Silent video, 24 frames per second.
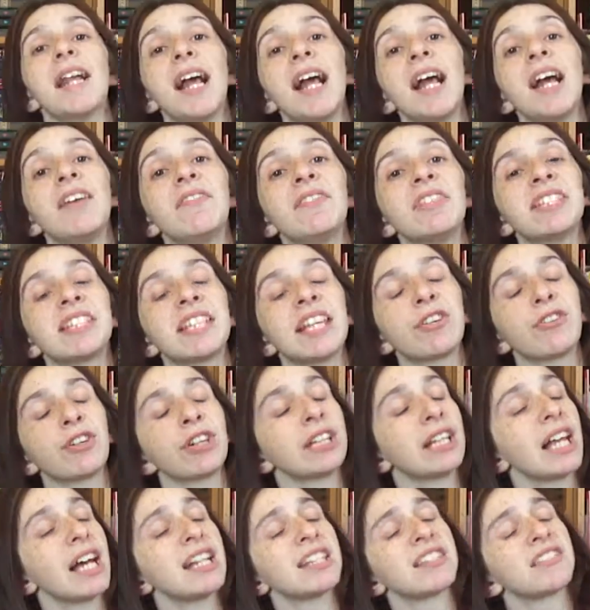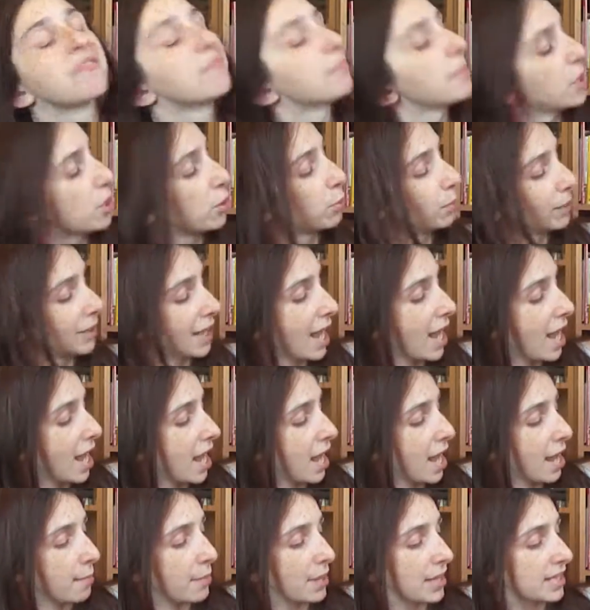I have The Secret Lives of Minnow
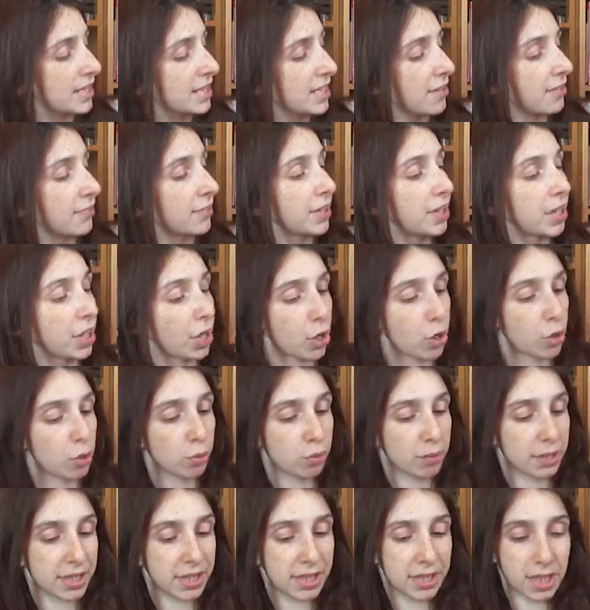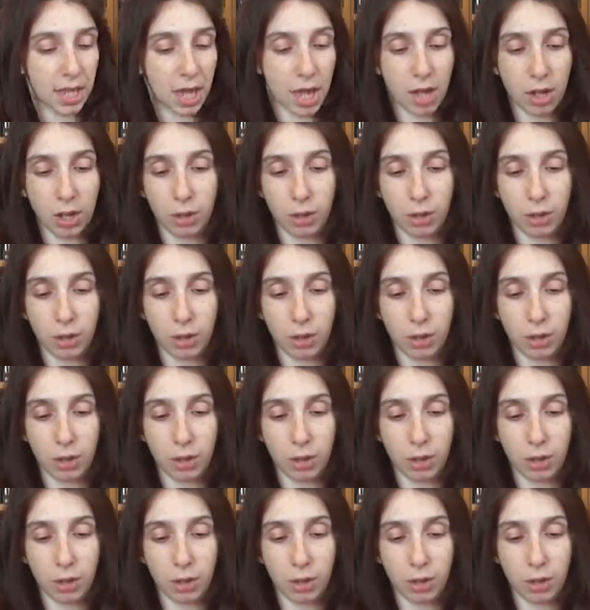Bly by Stephanie Oakes.